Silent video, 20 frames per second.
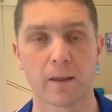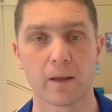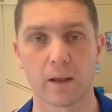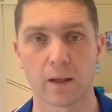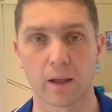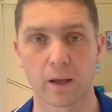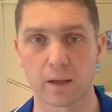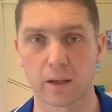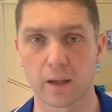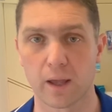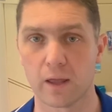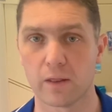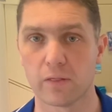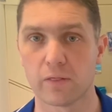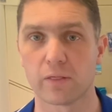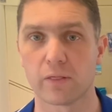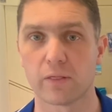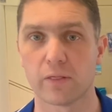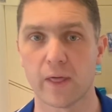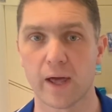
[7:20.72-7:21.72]

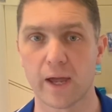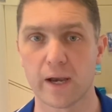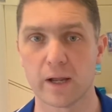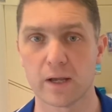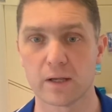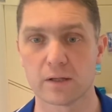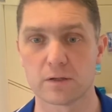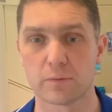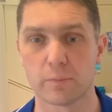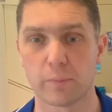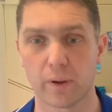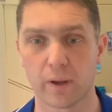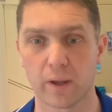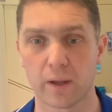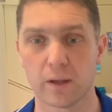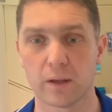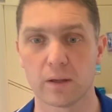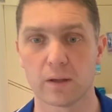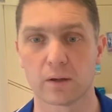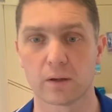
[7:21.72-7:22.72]
Again, they need to
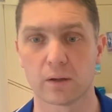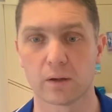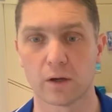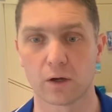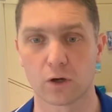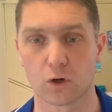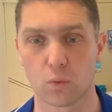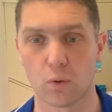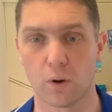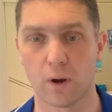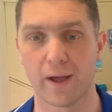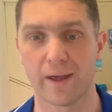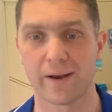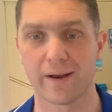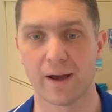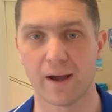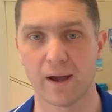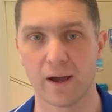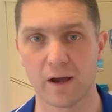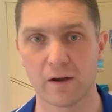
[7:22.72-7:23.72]
be acquired
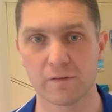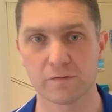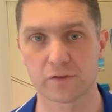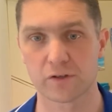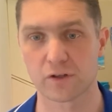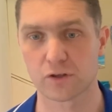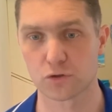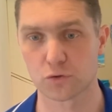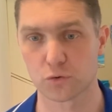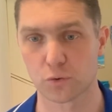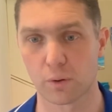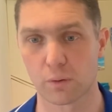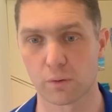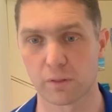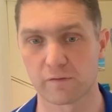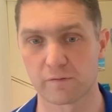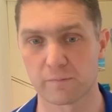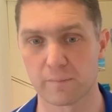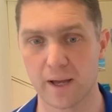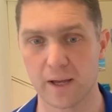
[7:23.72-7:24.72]
after the 12th
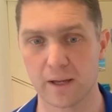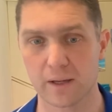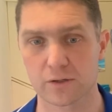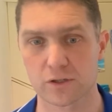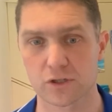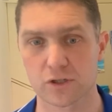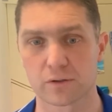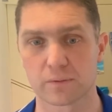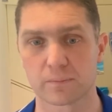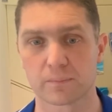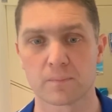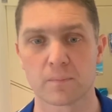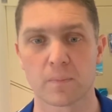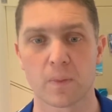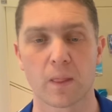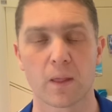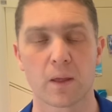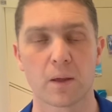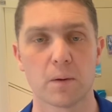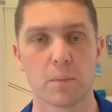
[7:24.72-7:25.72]
of March,
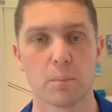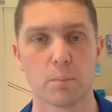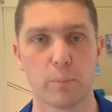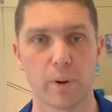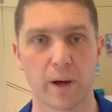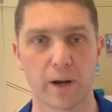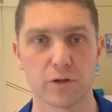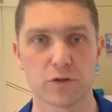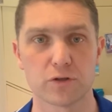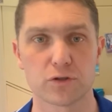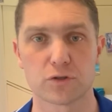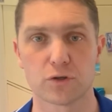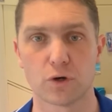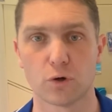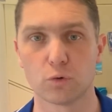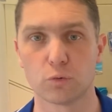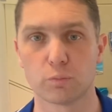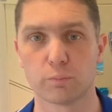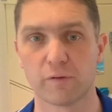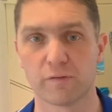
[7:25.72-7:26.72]
but
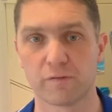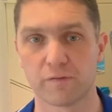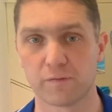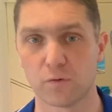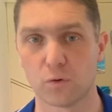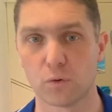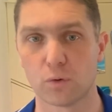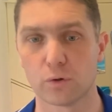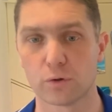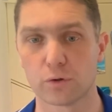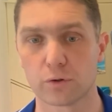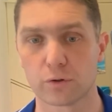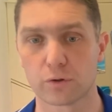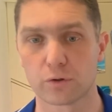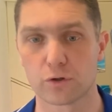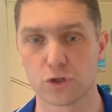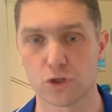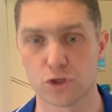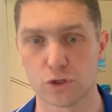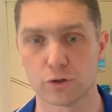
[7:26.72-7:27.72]
installed before
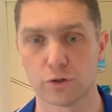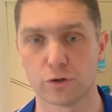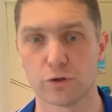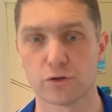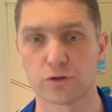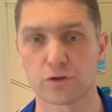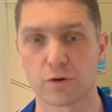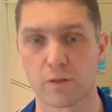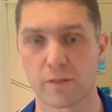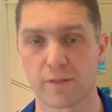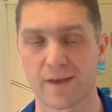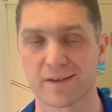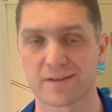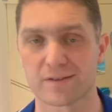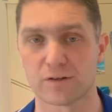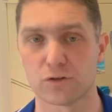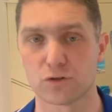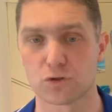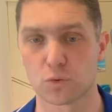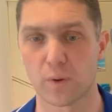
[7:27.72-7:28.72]
June
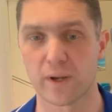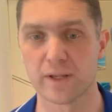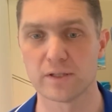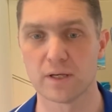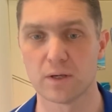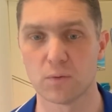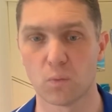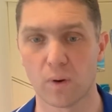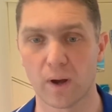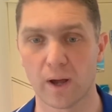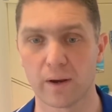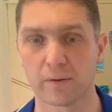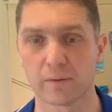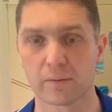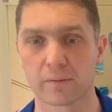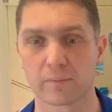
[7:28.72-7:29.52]
2021